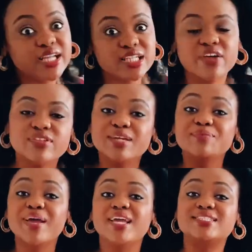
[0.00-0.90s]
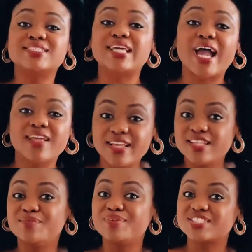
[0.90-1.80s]
It definitely made styling
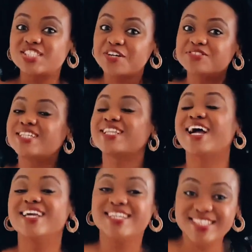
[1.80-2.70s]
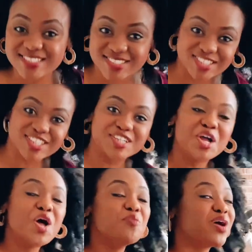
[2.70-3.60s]
the bookshelves a lot
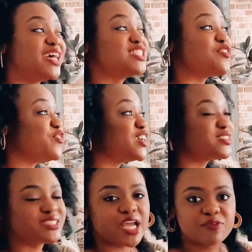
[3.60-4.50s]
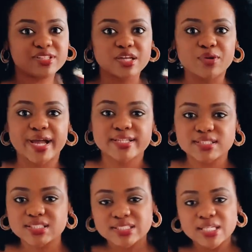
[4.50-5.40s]
easier because at first everything would kind of
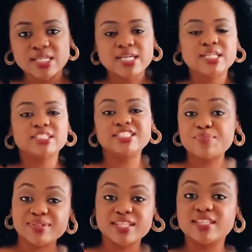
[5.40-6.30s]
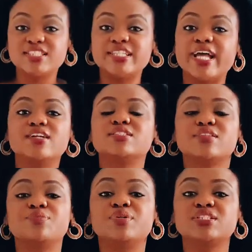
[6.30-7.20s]
just seep into the shadows of
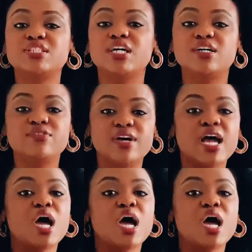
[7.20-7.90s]
the bookshelves.